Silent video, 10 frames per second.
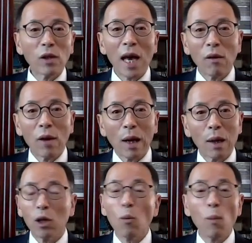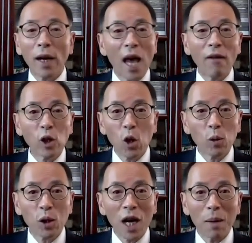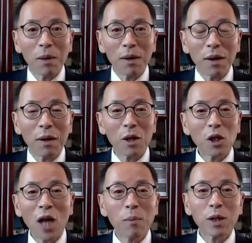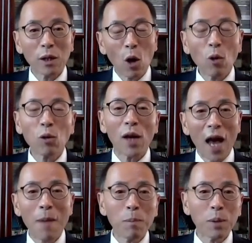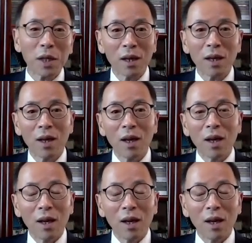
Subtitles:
They never sell anything. Nobody ever shows up. The shops are totally empty.